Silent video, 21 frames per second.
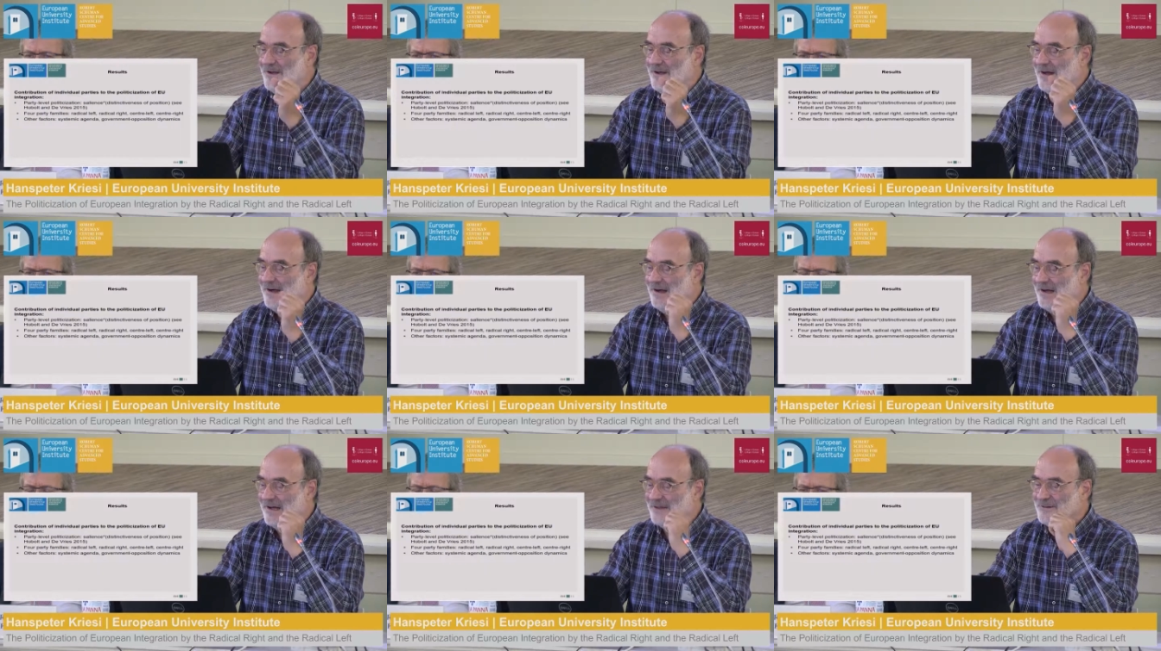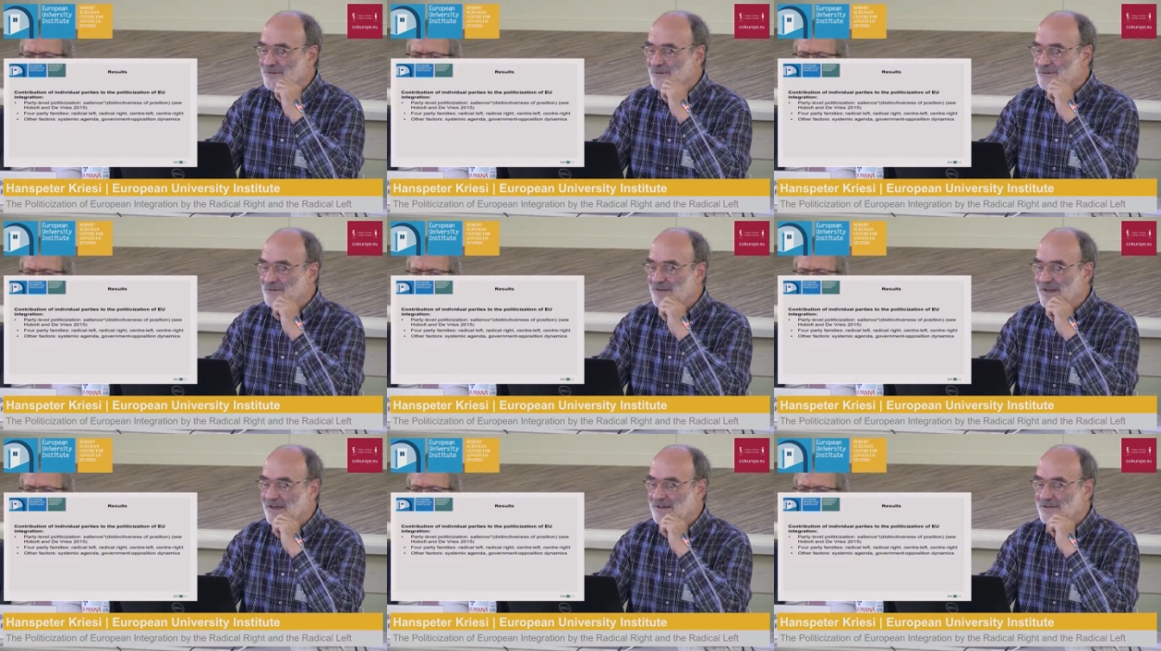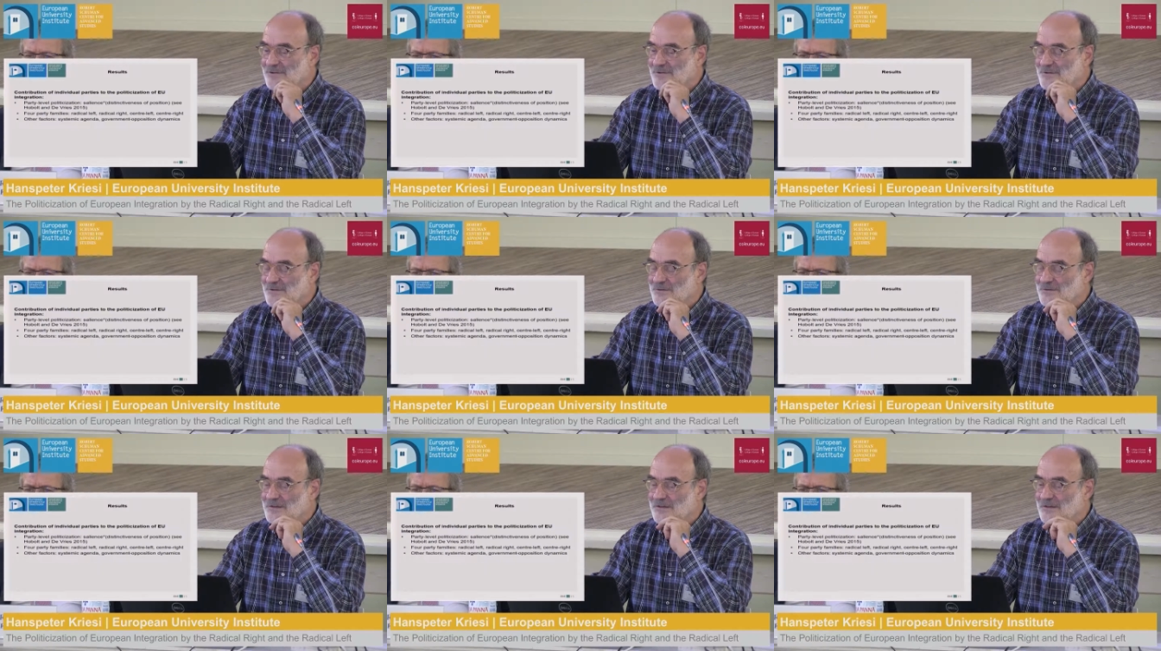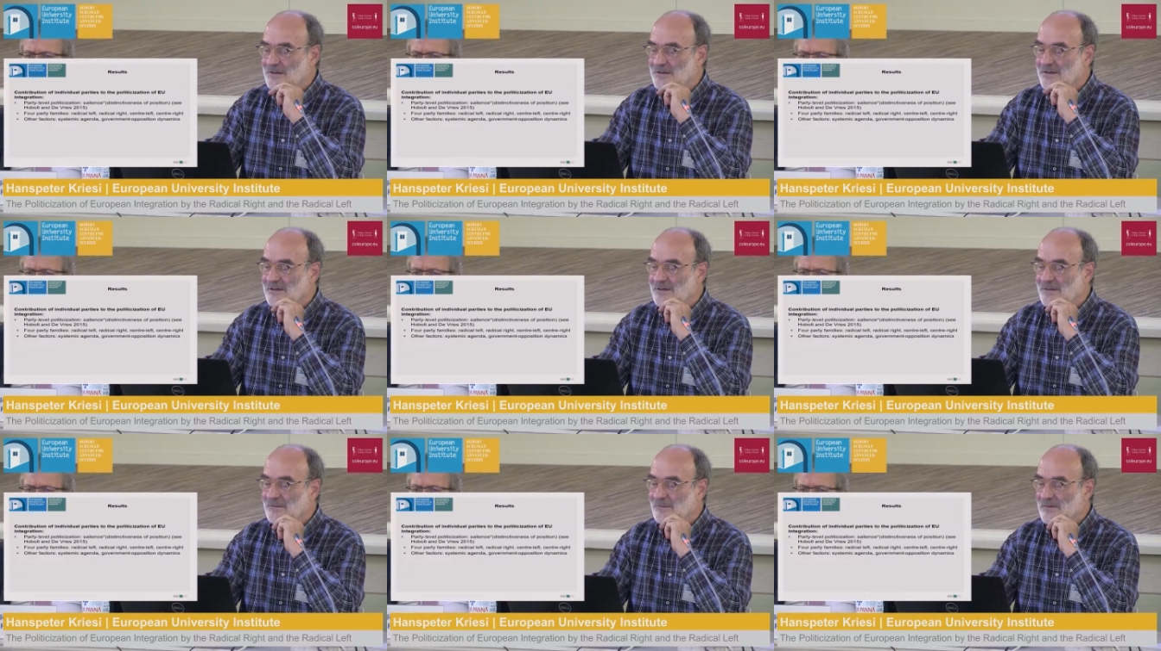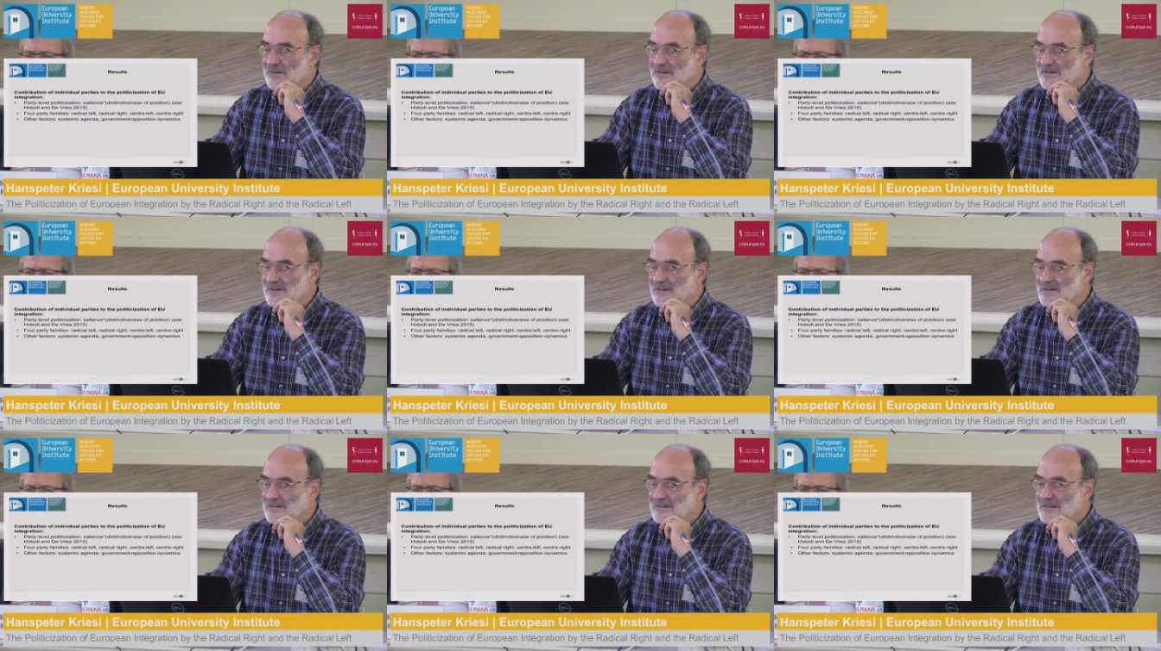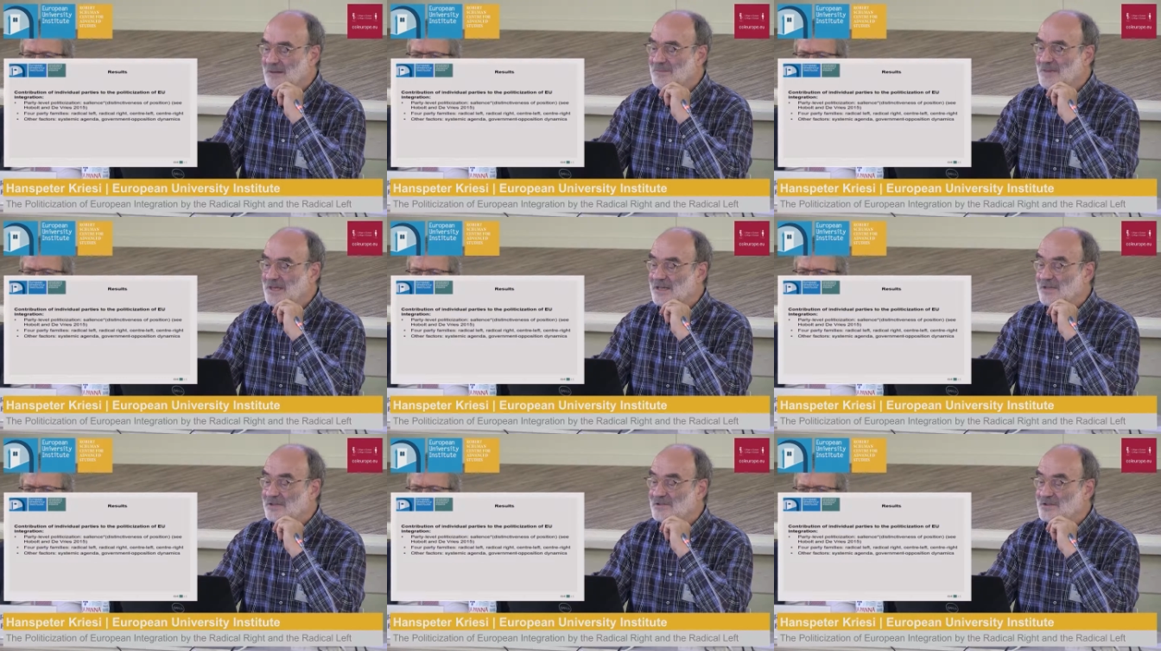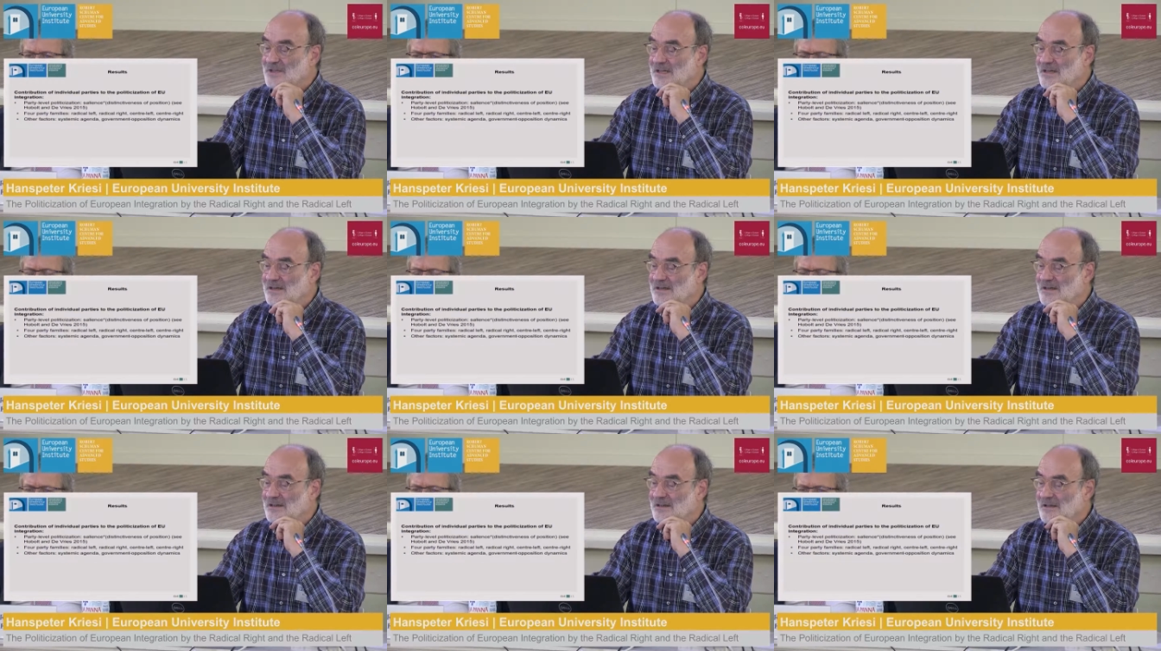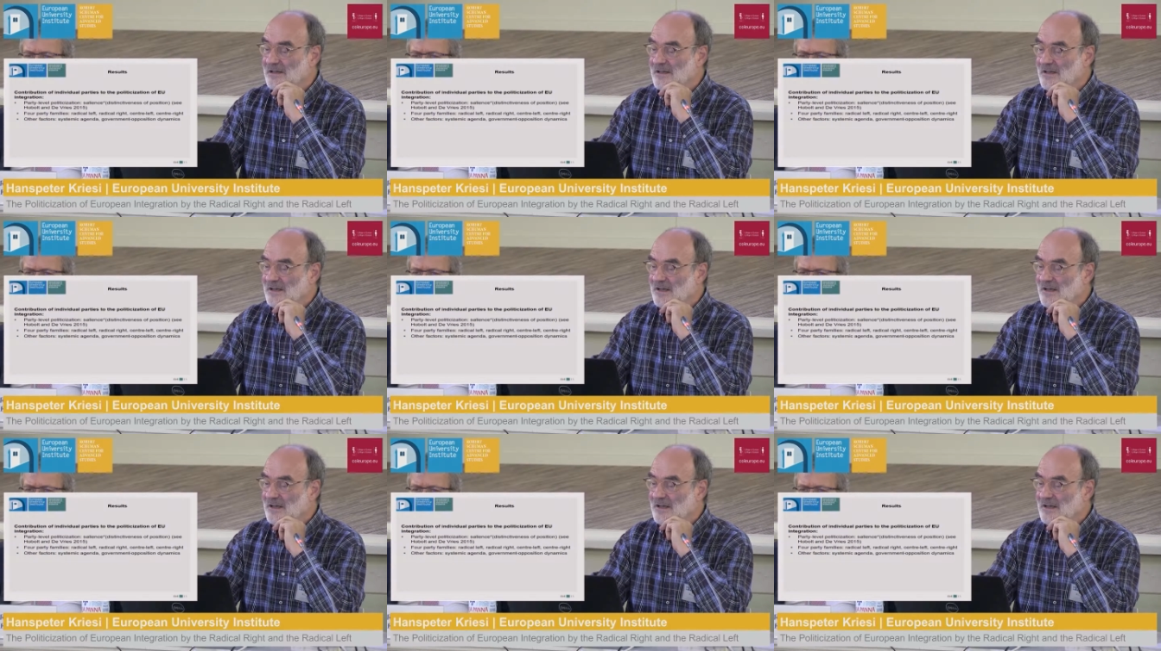other factors, uh, the systemic agenda,